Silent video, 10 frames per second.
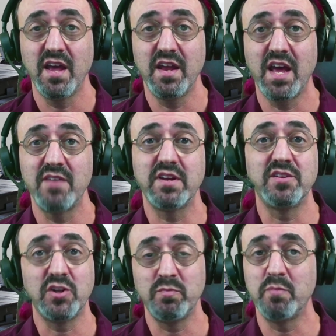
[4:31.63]
and having a
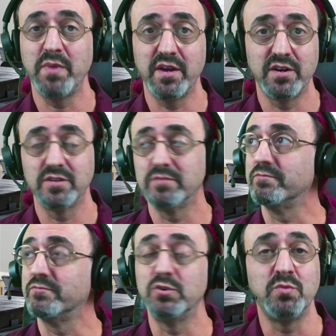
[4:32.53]
little bit better
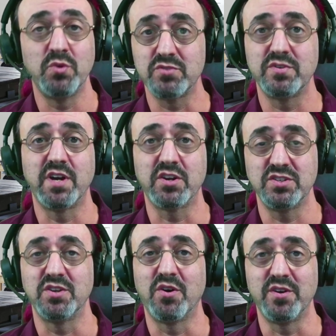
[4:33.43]
room noise
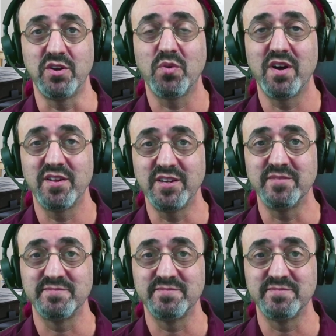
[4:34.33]
reduction and audio quality.